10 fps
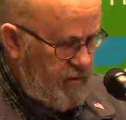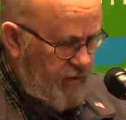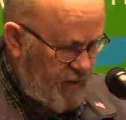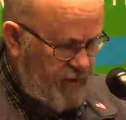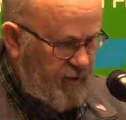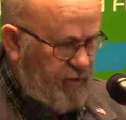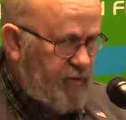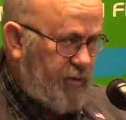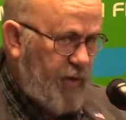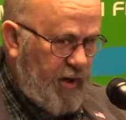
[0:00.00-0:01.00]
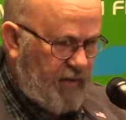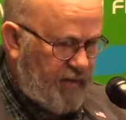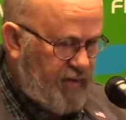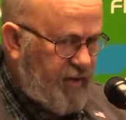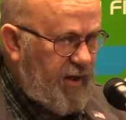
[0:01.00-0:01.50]
to get it to the ground
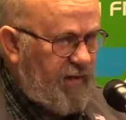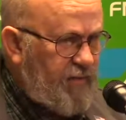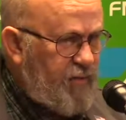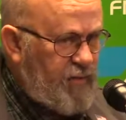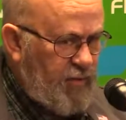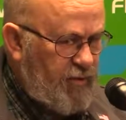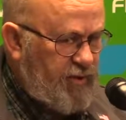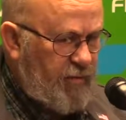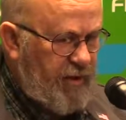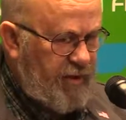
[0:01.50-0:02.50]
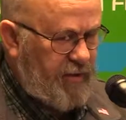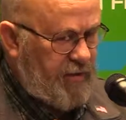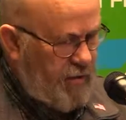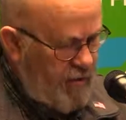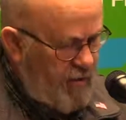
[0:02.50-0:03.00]
for safe, so that somebody can